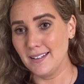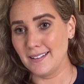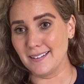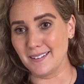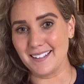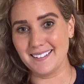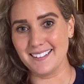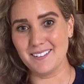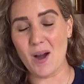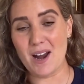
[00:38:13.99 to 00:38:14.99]
You know,
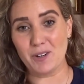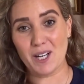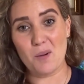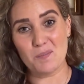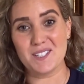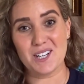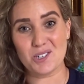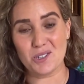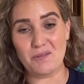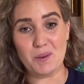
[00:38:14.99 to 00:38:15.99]
that not every
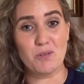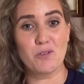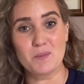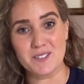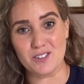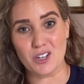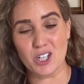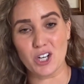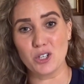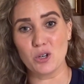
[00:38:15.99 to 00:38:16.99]
competition or every performance is going to
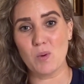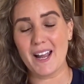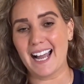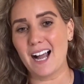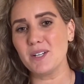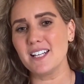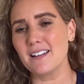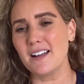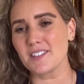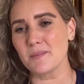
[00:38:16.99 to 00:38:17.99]
go your way. How do you
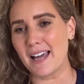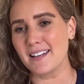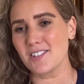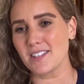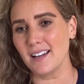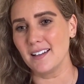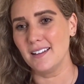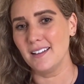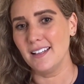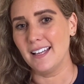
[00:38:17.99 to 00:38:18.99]
learn to manage that?
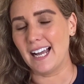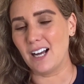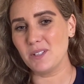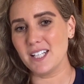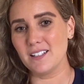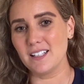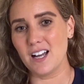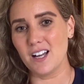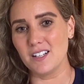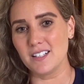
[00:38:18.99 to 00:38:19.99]
How do you
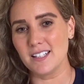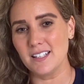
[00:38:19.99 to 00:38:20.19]
learn